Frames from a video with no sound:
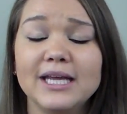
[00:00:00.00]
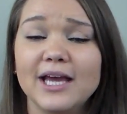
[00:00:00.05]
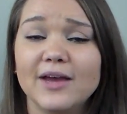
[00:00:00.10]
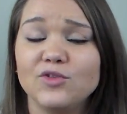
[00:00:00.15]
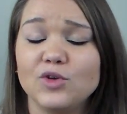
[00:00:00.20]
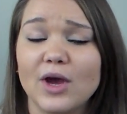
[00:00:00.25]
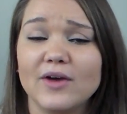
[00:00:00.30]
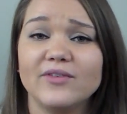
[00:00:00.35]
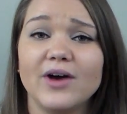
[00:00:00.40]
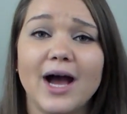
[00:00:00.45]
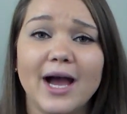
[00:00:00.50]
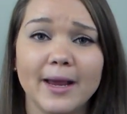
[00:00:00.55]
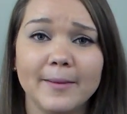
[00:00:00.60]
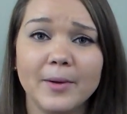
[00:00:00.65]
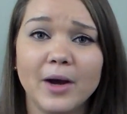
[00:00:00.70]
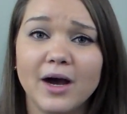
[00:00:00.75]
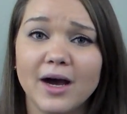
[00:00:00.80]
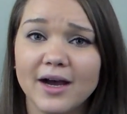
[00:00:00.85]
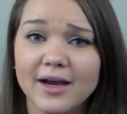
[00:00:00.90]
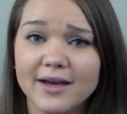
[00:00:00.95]
If you have
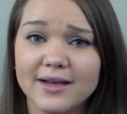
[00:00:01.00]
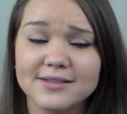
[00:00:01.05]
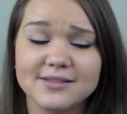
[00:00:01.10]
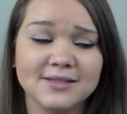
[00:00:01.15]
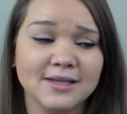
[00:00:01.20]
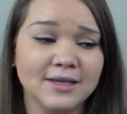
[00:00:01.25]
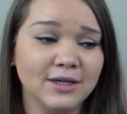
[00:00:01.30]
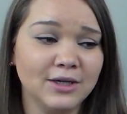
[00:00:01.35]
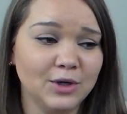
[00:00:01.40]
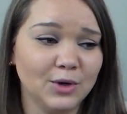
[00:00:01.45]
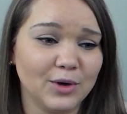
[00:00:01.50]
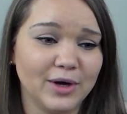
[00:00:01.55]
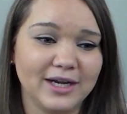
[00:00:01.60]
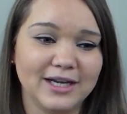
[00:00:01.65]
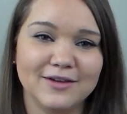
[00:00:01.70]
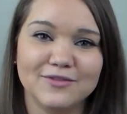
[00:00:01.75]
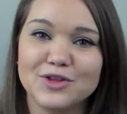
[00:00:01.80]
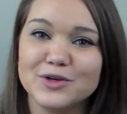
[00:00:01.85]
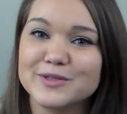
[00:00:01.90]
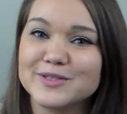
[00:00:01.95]
iPods or
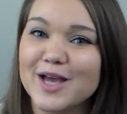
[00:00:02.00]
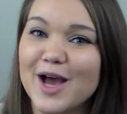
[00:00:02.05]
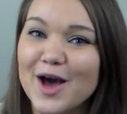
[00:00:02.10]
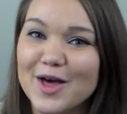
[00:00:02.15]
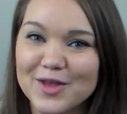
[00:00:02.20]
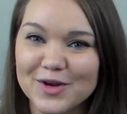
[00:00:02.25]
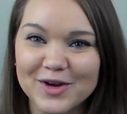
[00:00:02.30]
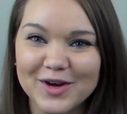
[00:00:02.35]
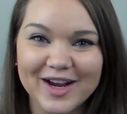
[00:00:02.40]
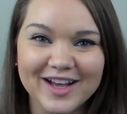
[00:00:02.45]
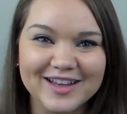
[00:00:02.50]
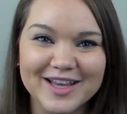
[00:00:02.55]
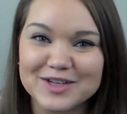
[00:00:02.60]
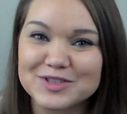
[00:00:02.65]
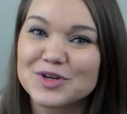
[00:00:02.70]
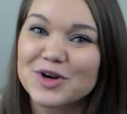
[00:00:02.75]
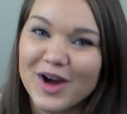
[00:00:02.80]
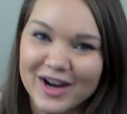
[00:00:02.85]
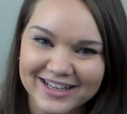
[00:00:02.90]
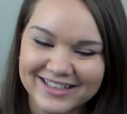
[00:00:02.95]
any of those other
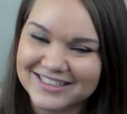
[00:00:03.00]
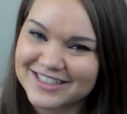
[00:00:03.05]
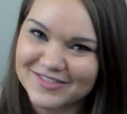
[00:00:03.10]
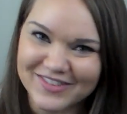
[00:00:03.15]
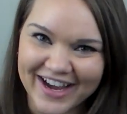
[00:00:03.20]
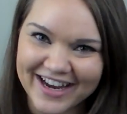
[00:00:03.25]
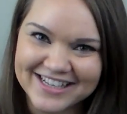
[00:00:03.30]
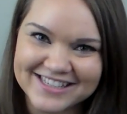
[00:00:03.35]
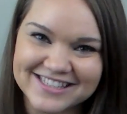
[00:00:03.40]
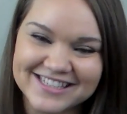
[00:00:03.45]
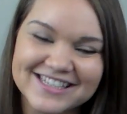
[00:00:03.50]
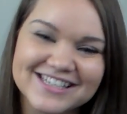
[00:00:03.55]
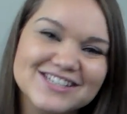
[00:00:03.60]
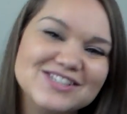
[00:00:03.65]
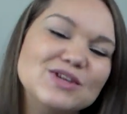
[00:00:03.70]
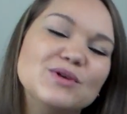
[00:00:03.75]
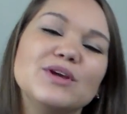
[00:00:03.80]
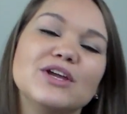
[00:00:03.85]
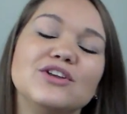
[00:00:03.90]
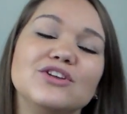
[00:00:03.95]
electronic
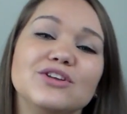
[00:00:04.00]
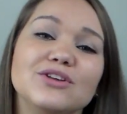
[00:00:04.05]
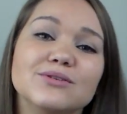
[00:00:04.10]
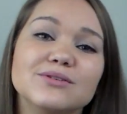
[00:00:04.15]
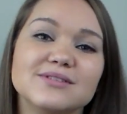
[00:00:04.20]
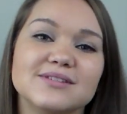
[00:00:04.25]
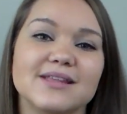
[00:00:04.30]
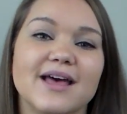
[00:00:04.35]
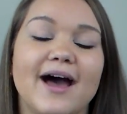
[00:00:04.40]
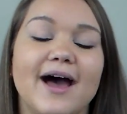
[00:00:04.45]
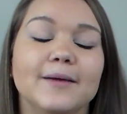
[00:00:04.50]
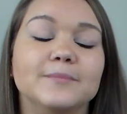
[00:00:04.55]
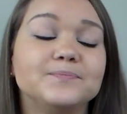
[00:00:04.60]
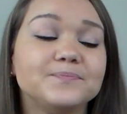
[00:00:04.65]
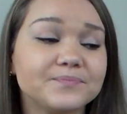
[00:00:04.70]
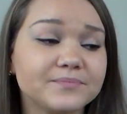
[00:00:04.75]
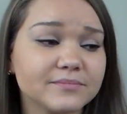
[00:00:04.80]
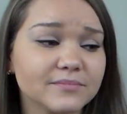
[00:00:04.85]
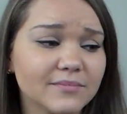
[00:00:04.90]
devices, you can use that.